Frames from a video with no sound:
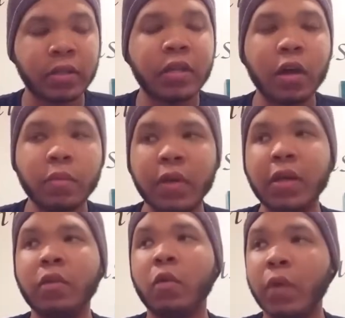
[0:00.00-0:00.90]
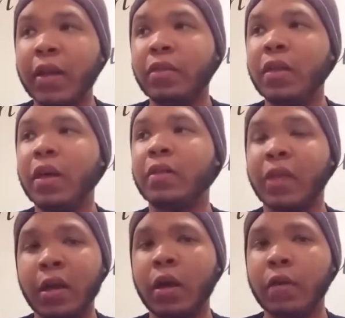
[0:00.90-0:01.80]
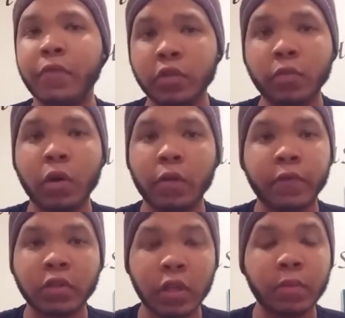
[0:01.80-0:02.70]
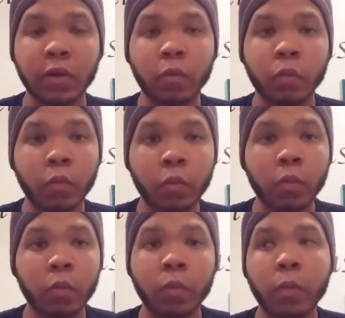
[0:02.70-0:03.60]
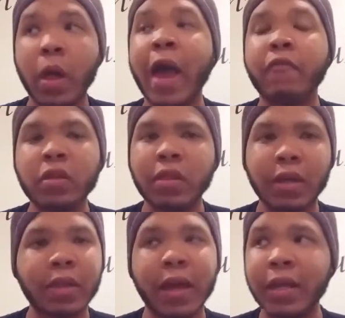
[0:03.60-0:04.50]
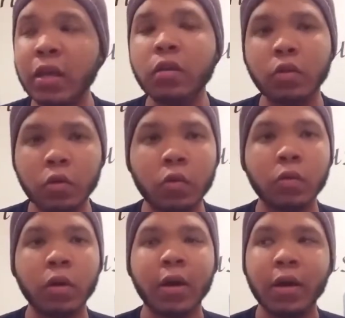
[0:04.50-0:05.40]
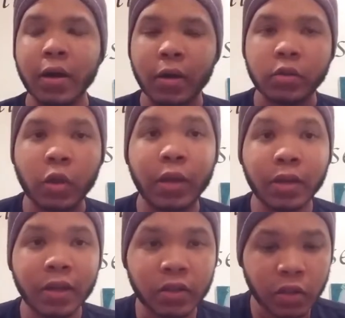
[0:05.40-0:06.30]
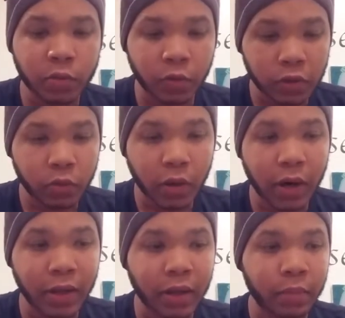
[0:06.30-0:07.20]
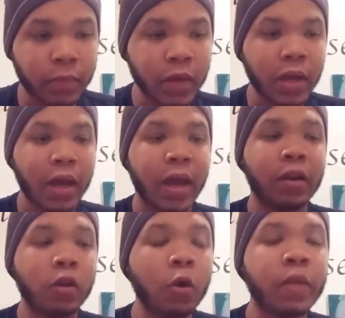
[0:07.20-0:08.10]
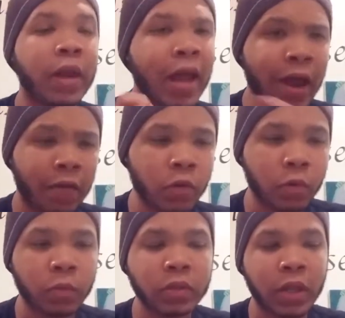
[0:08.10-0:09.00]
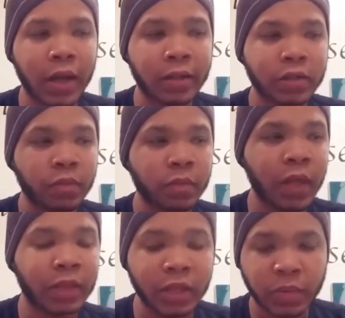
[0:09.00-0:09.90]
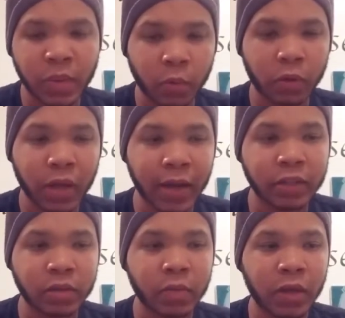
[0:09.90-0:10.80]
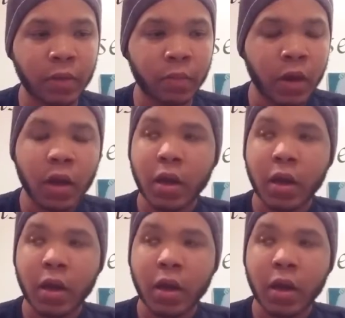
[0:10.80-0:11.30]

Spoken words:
to tell me the right thing. Thank God for Jamal for telling me everything that he knew so I can get to this point to where I am and know that everyone was lying to me, that these people were lying to me.